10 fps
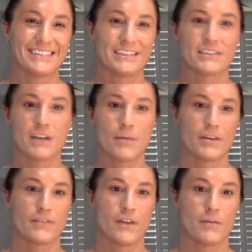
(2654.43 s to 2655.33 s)
is coming
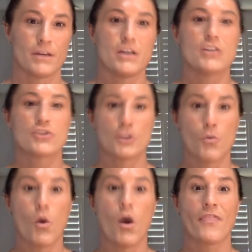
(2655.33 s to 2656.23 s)
from so you
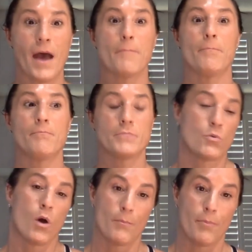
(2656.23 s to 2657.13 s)
want that you
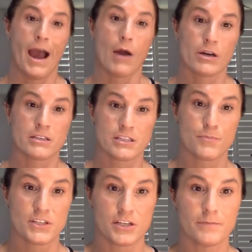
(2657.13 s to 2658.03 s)
want power as a
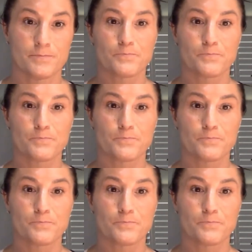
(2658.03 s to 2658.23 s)
sprinter